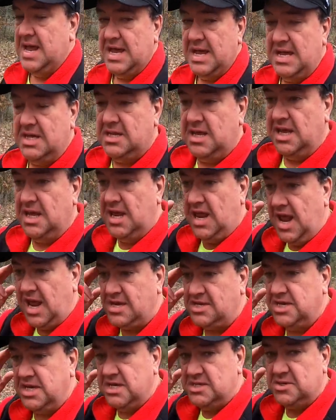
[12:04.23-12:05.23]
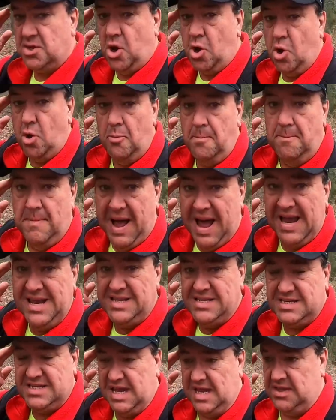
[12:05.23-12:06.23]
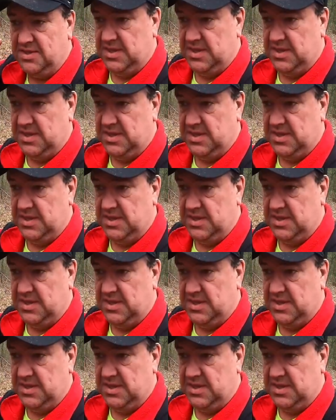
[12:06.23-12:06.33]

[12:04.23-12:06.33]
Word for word: It, it actually is a whole mindset